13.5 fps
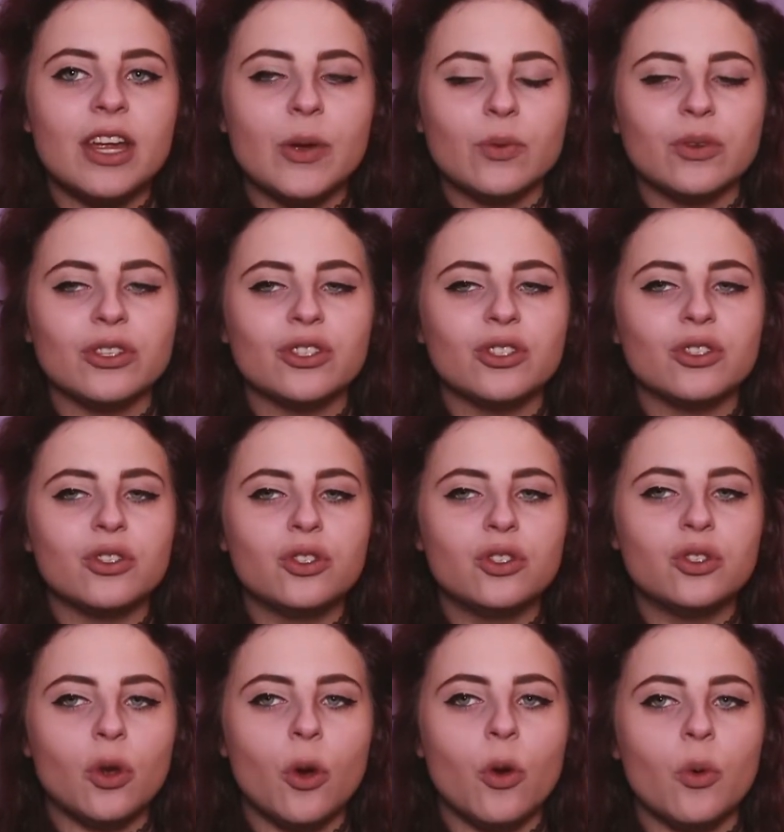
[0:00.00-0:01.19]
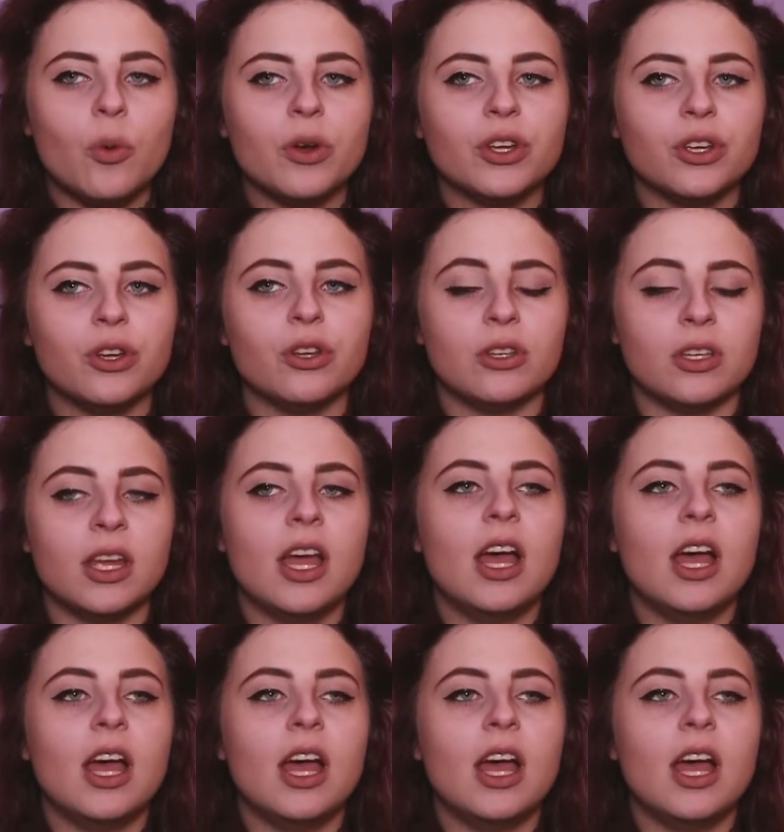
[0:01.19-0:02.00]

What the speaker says: It was so good.